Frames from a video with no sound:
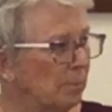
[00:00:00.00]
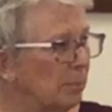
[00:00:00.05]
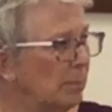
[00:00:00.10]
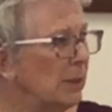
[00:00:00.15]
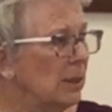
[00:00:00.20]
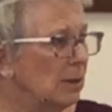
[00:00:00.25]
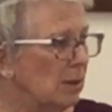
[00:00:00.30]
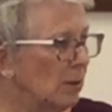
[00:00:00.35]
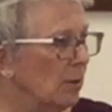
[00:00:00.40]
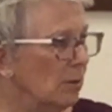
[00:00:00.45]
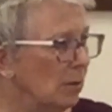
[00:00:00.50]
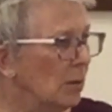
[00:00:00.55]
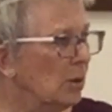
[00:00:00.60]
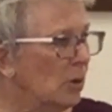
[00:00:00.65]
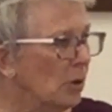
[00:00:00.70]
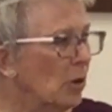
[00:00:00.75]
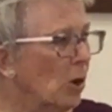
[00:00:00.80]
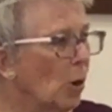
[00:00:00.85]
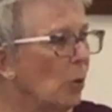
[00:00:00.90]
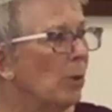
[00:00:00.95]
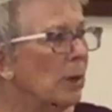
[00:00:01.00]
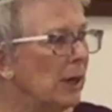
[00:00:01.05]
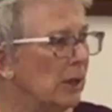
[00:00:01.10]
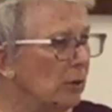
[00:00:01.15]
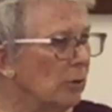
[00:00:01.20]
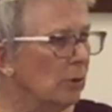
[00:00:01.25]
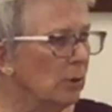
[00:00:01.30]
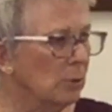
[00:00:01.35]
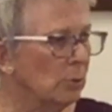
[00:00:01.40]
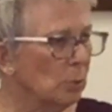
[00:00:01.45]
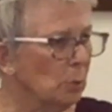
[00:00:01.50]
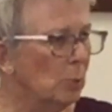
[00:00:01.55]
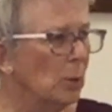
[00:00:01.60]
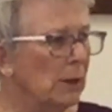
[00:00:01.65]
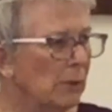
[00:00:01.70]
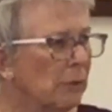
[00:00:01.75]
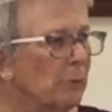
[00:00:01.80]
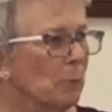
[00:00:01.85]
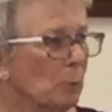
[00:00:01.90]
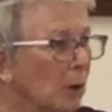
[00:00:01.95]
be coherent
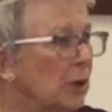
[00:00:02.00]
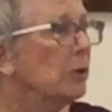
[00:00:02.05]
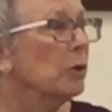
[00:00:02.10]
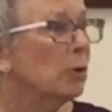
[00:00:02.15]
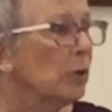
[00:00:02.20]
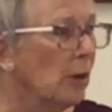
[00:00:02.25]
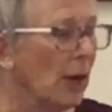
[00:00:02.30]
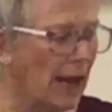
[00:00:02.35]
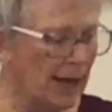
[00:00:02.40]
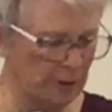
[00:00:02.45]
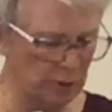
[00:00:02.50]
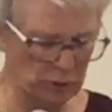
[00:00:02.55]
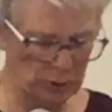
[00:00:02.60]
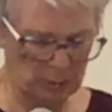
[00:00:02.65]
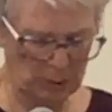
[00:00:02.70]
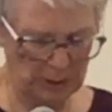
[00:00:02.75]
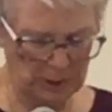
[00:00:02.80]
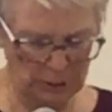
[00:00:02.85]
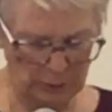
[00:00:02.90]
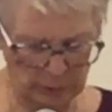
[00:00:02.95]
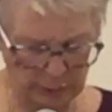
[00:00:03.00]
with what you're actually